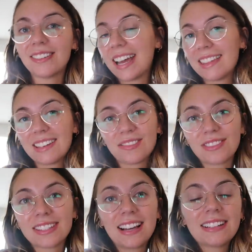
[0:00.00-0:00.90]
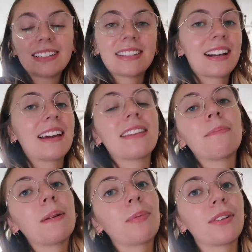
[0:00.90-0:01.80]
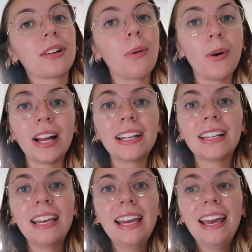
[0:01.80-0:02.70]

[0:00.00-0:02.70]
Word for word: okay, these are the sizes that I think people are gonna want